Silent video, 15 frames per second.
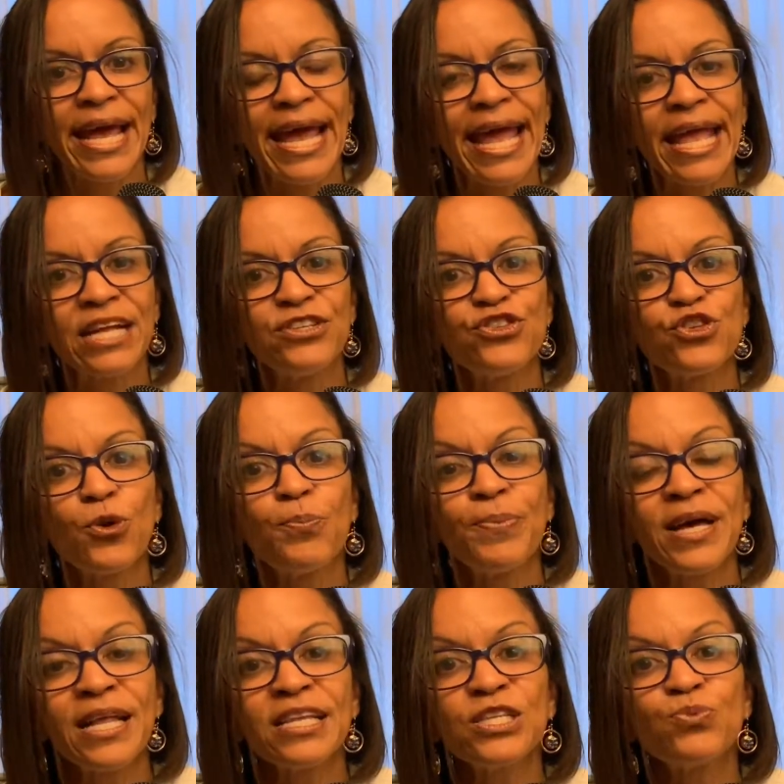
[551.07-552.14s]
And so
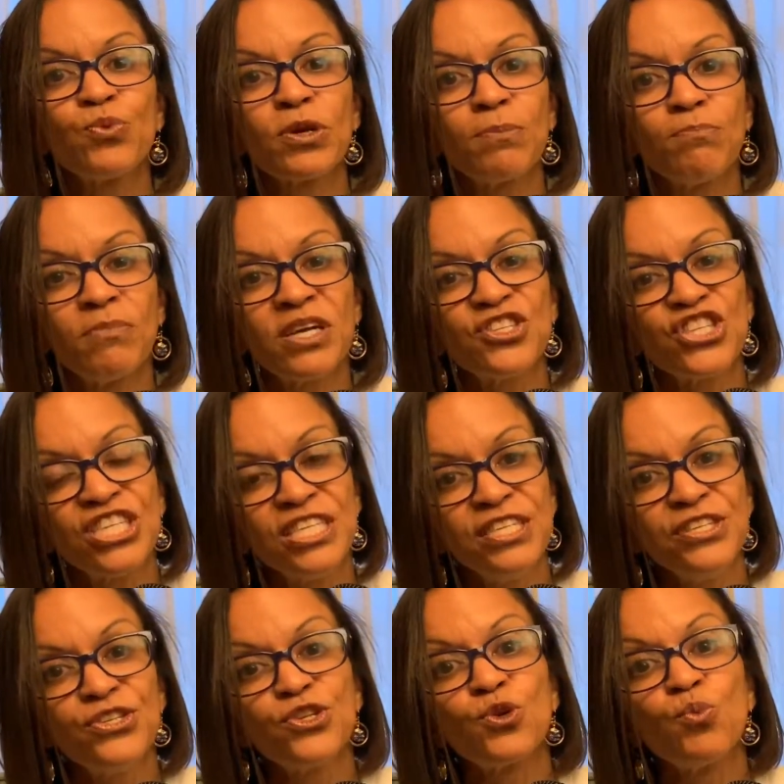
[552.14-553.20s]
pellets were a much
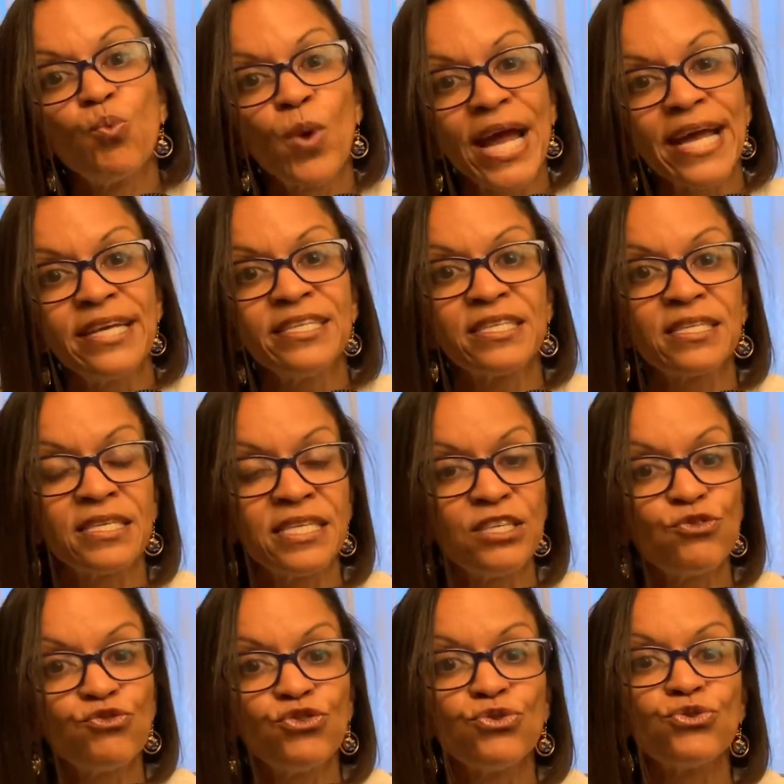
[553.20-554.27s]
easier way to
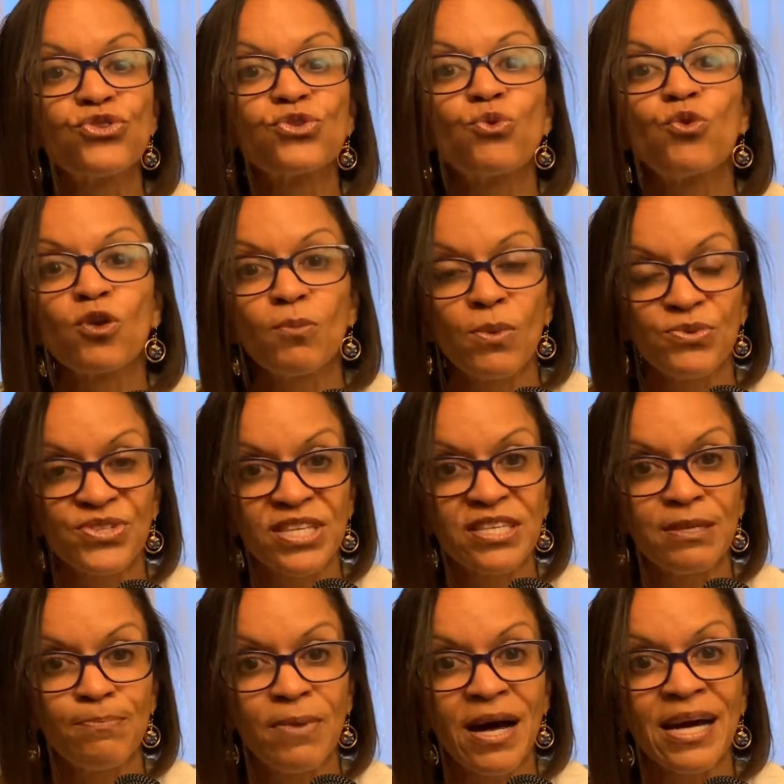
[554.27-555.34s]
introduce the hormones in
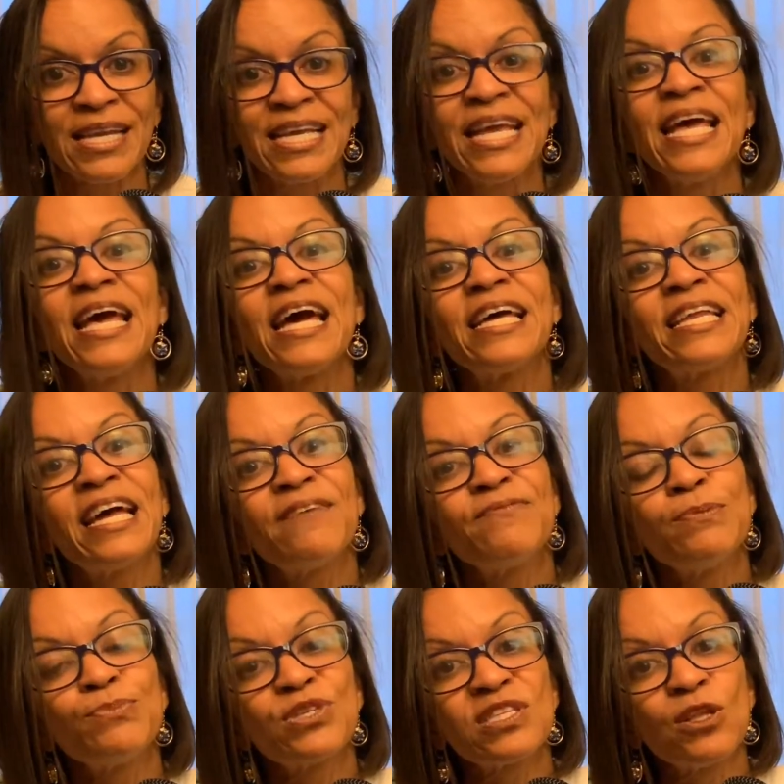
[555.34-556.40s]
the body and have
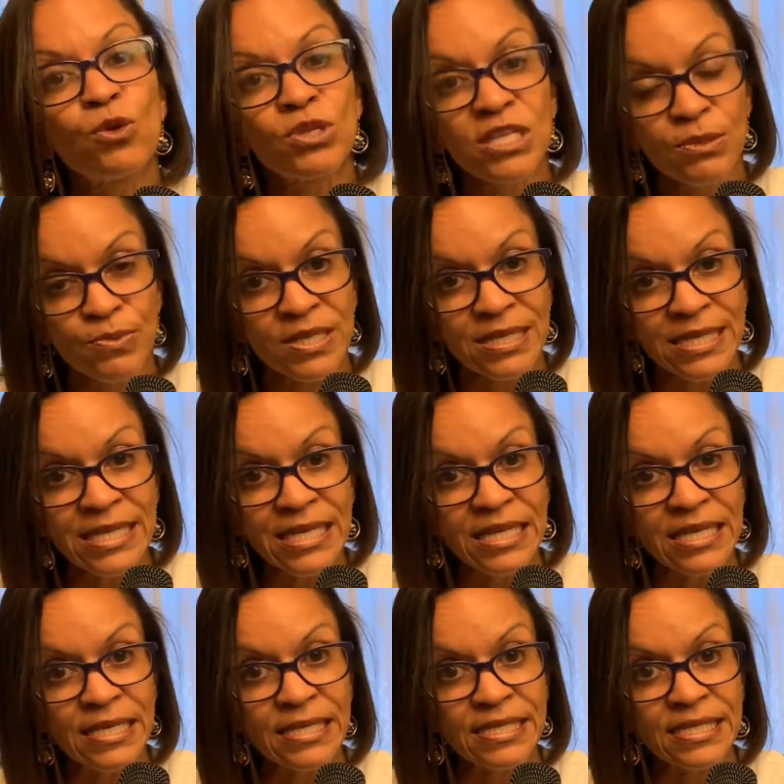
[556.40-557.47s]
them slowly
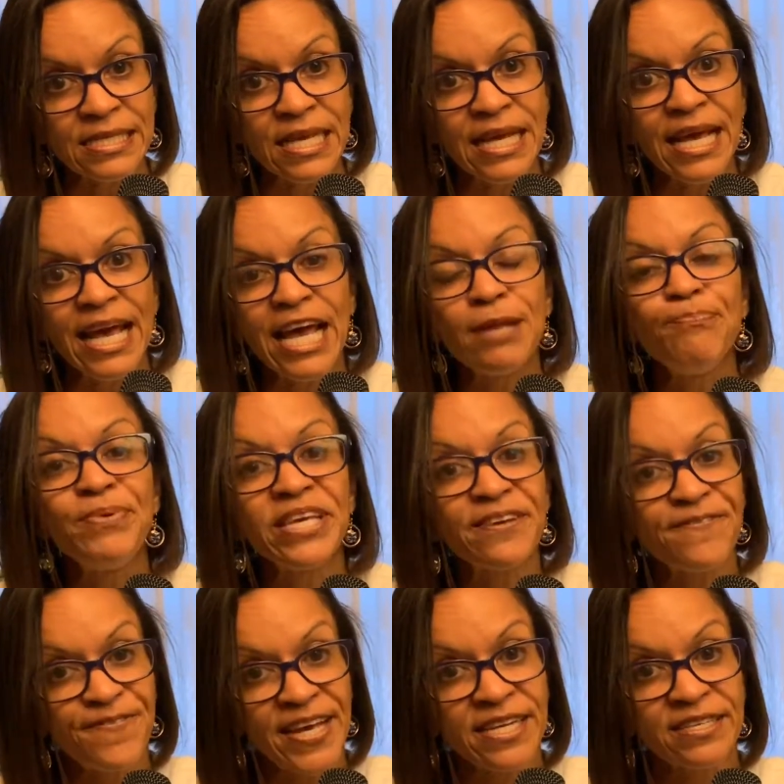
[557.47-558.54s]
release and be
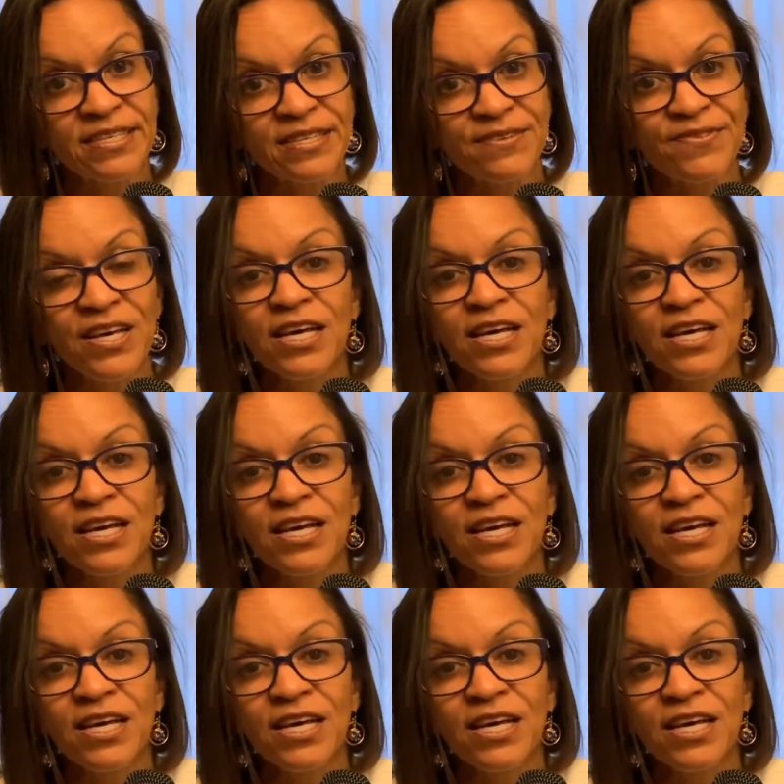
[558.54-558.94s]
effective.